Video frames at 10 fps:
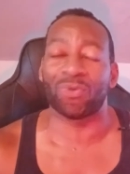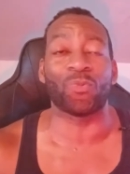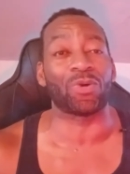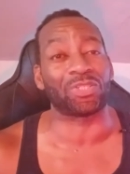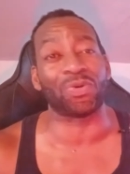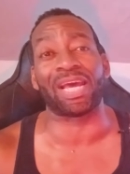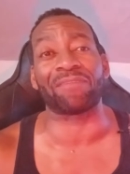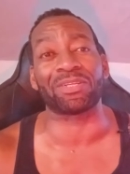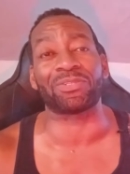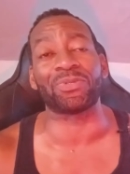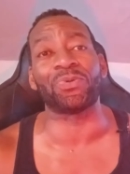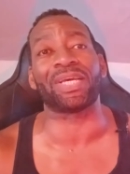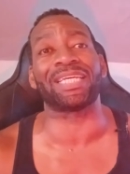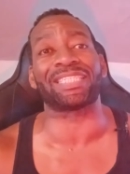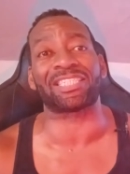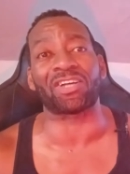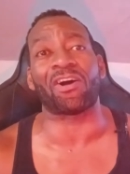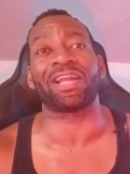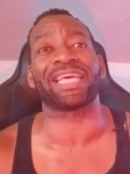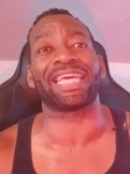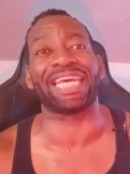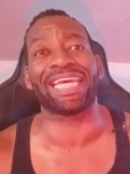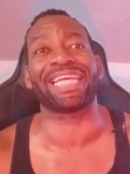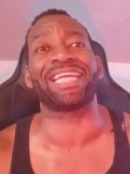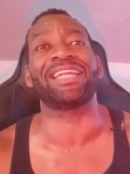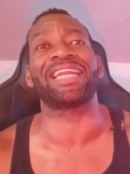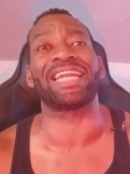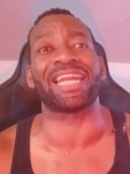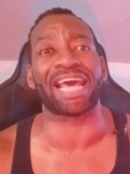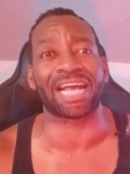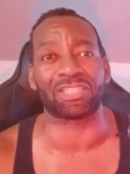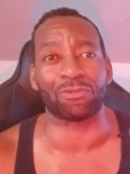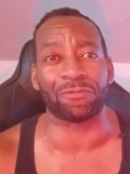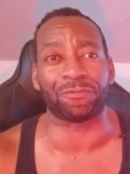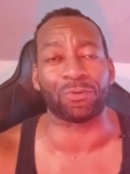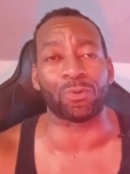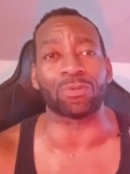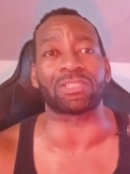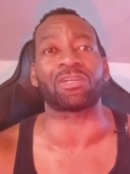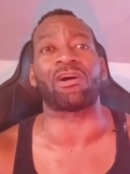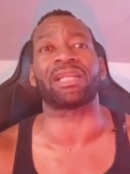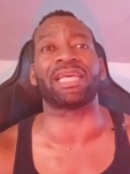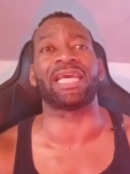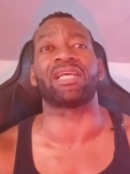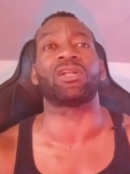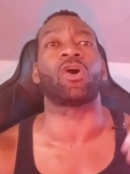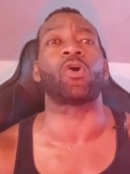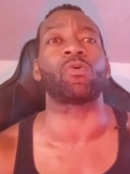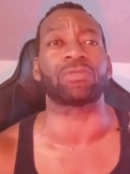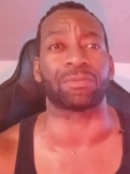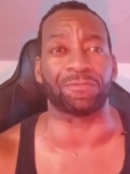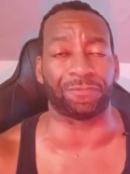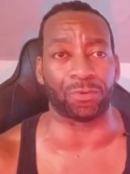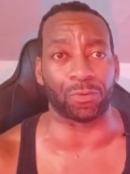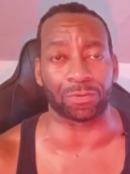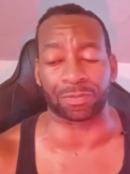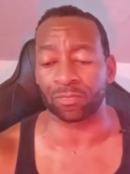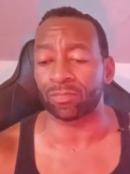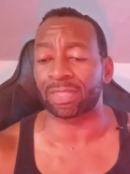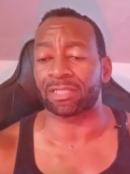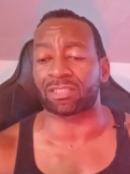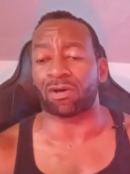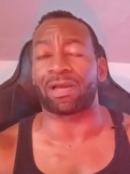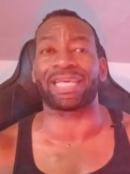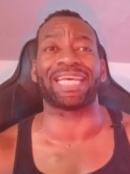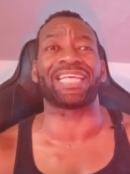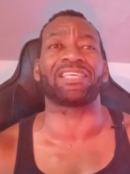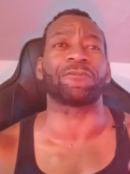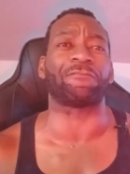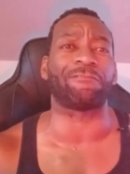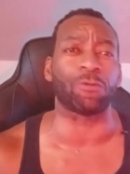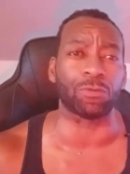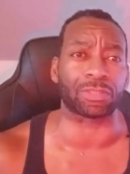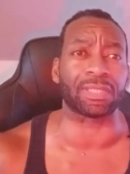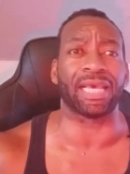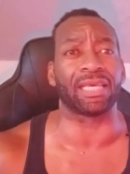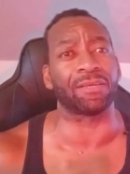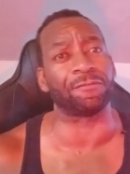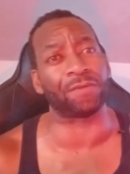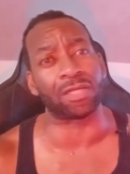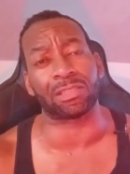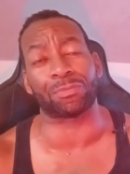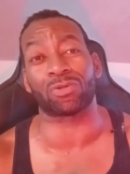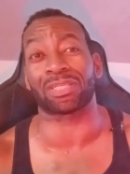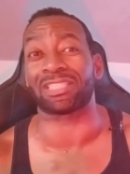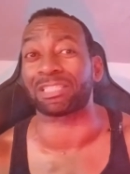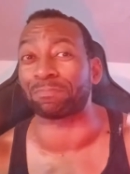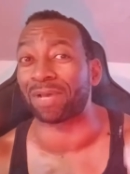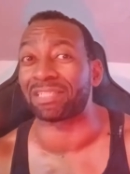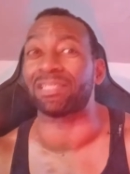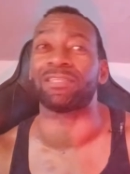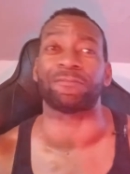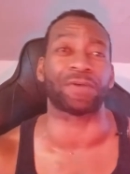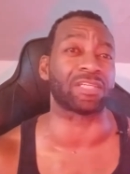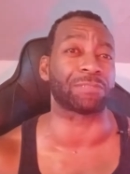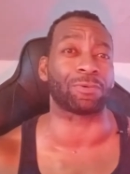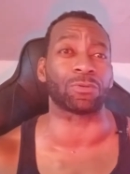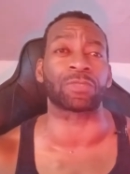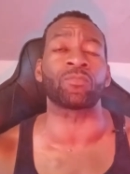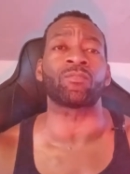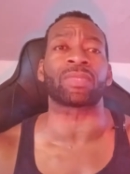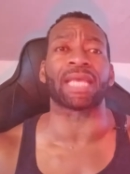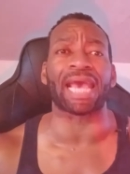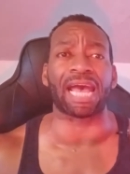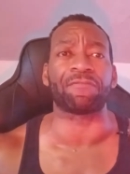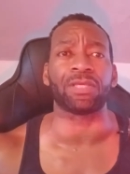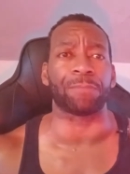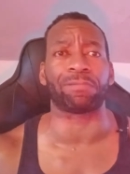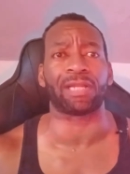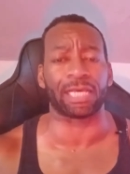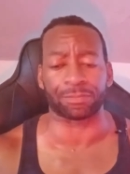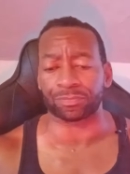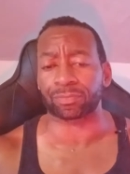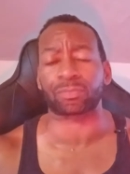What you have to do is start eating natural foods. Start eating wholesome foods. Start eating your fruits and your vegetables, especially your vegetables. Half of your plate